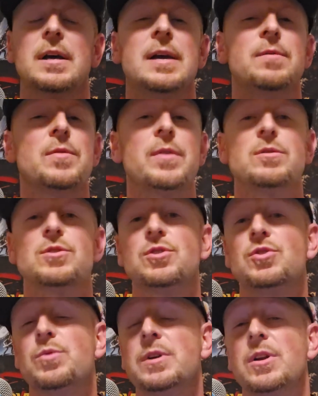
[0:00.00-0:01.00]
Even if I was just
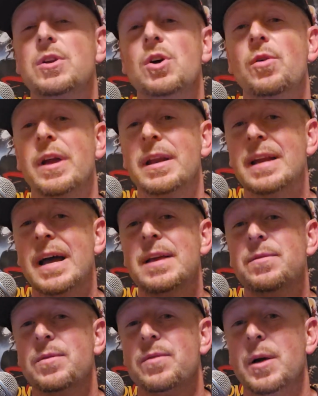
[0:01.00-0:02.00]
doing a note and not
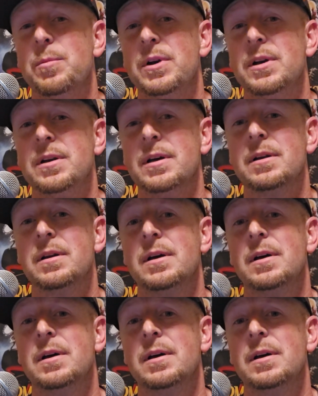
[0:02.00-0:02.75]
even vibrating yet.